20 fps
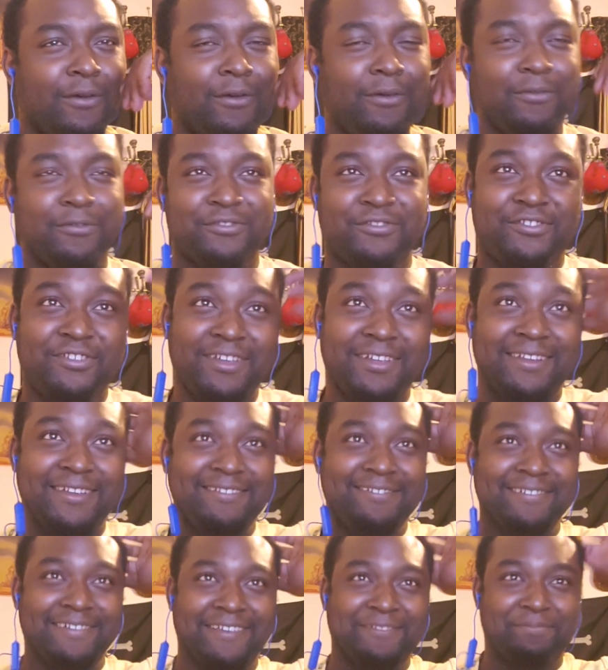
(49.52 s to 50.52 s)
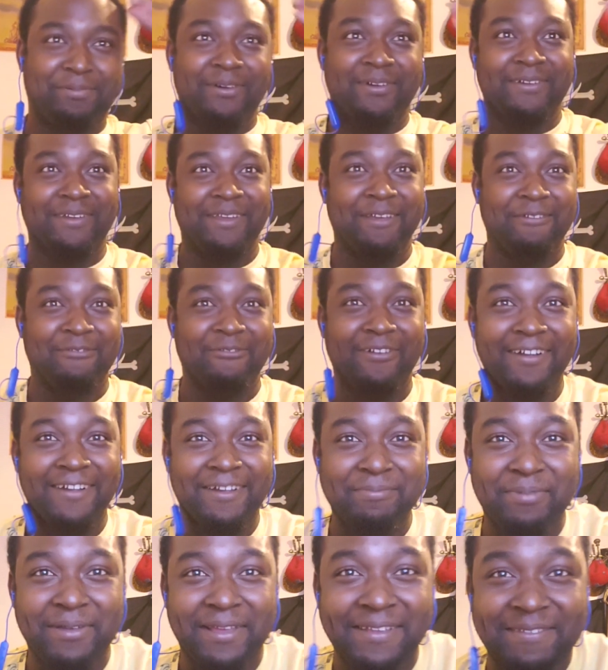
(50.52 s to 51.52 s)
Oh shit, these niggas putting their
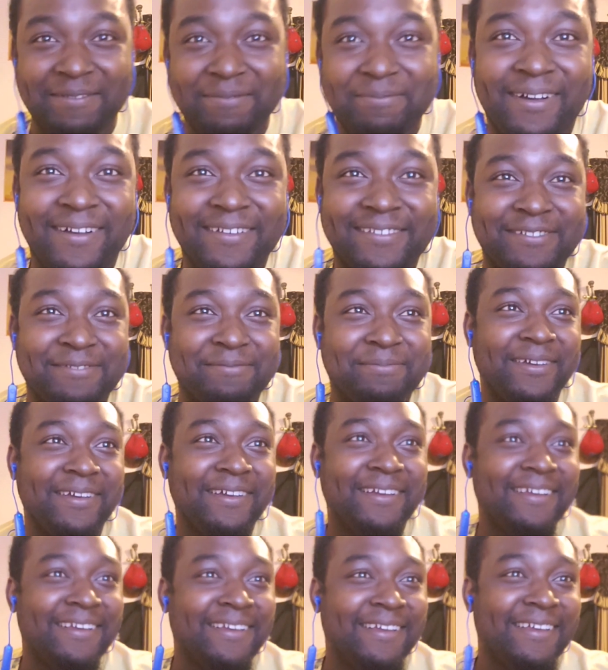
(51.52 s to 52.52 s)
work against the monsters, bro.